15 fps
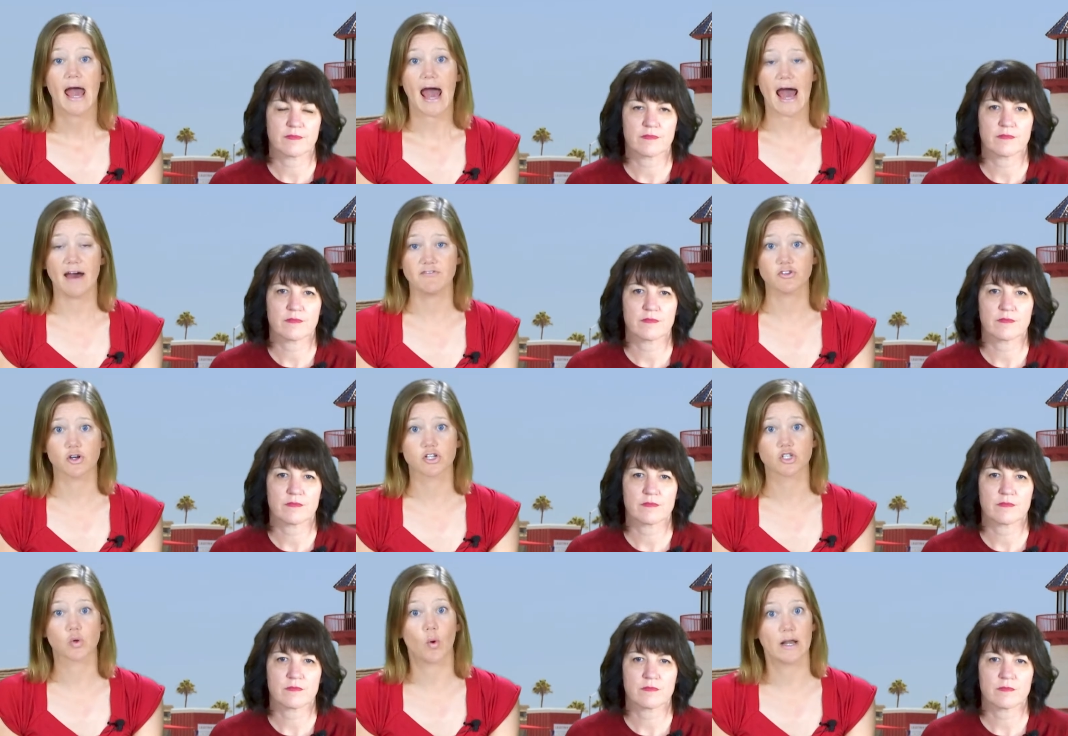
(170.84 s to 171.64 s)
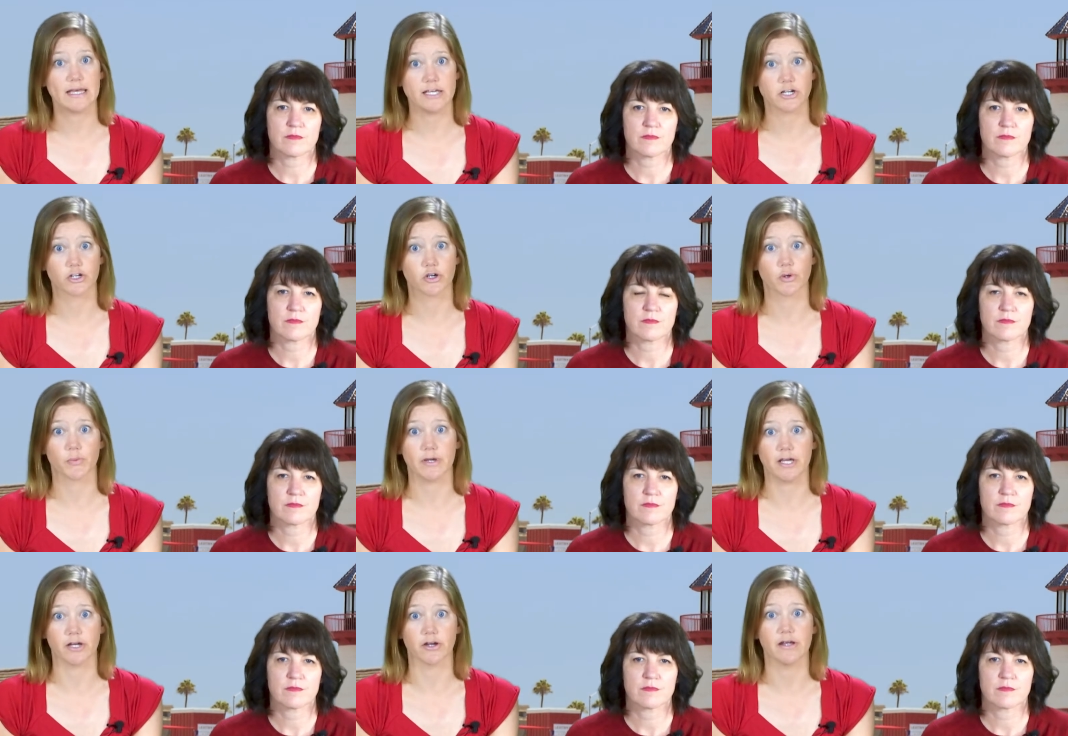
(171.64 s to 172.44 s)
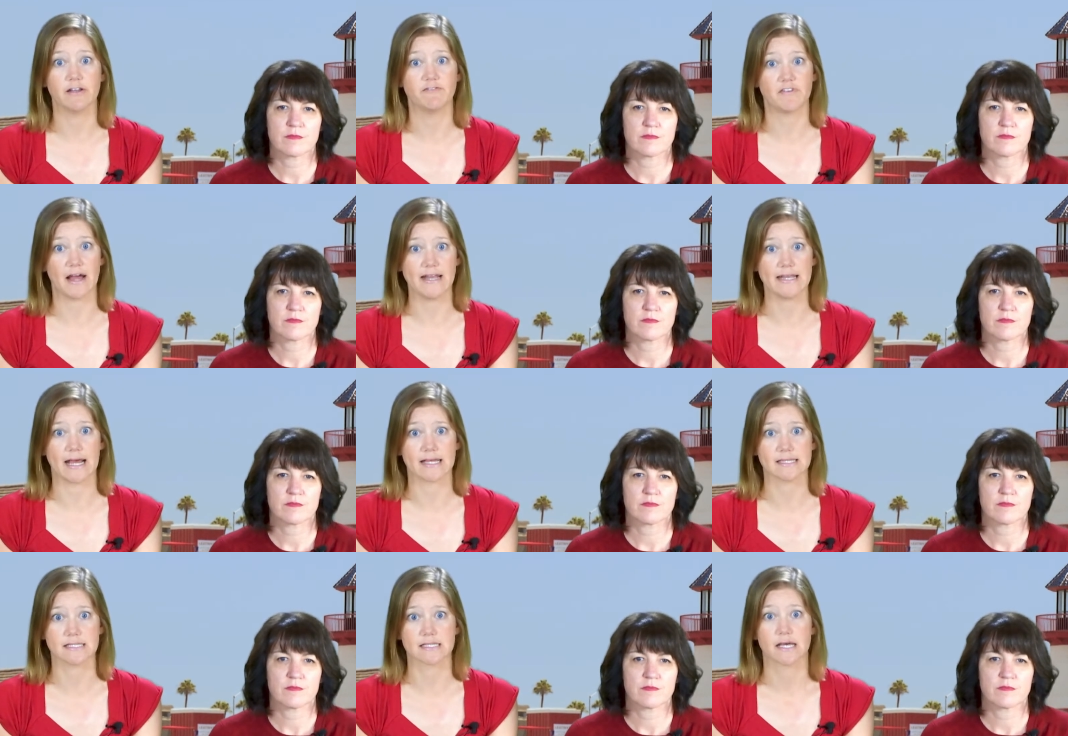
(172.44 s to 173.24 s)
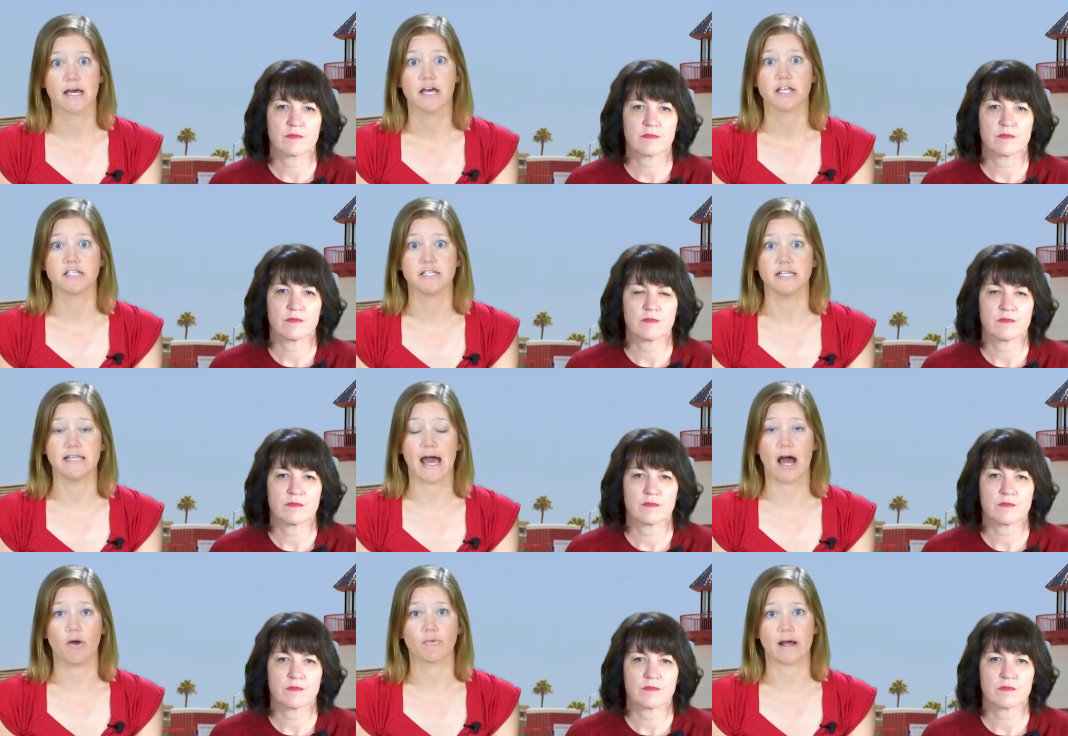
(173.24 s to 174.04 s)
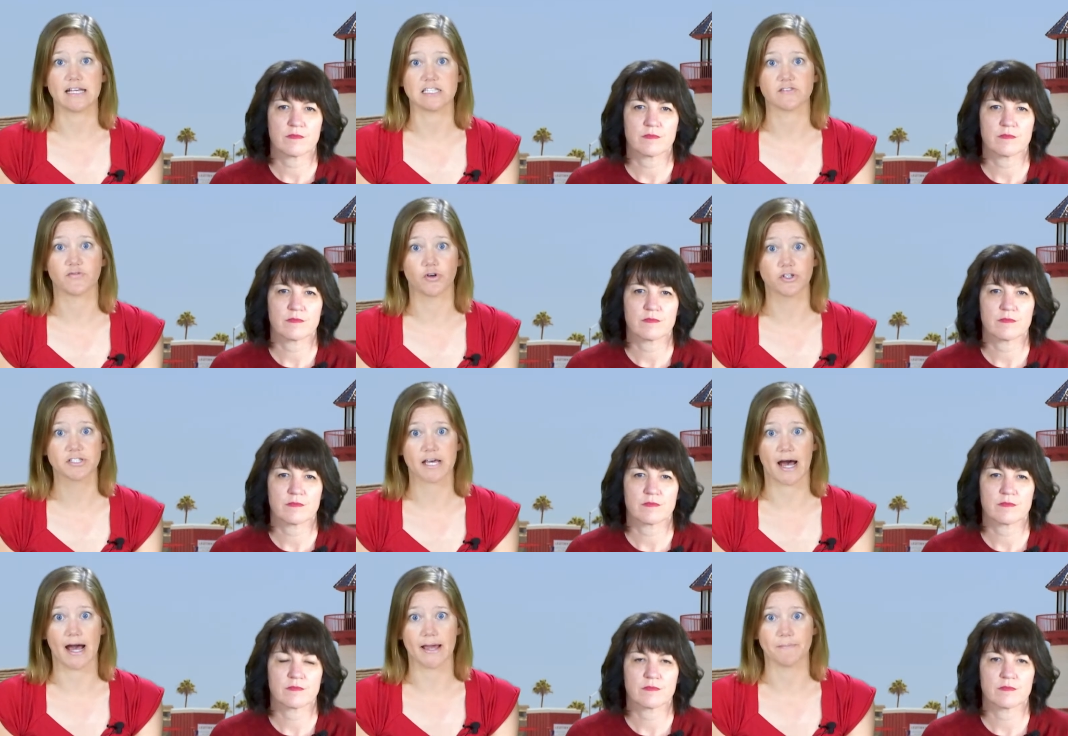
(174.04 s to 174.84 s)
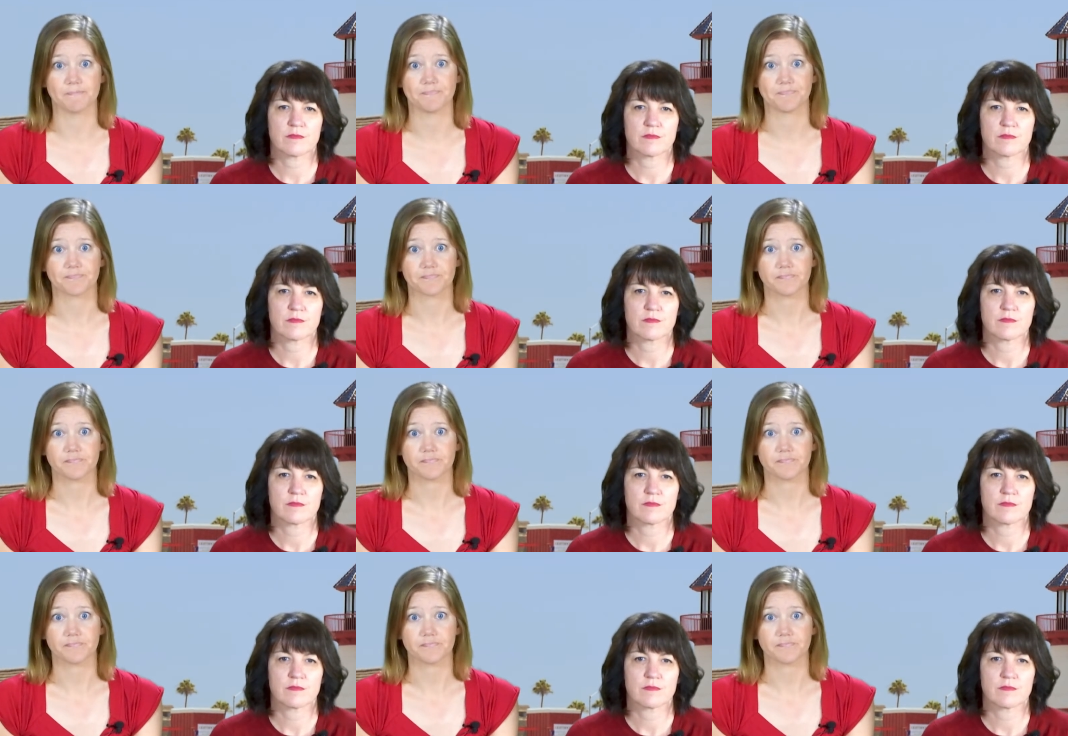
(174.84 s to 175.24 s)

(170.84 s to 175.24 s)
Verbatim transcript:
Speaker 1: After a 20-year career in finance, she now writes full-time.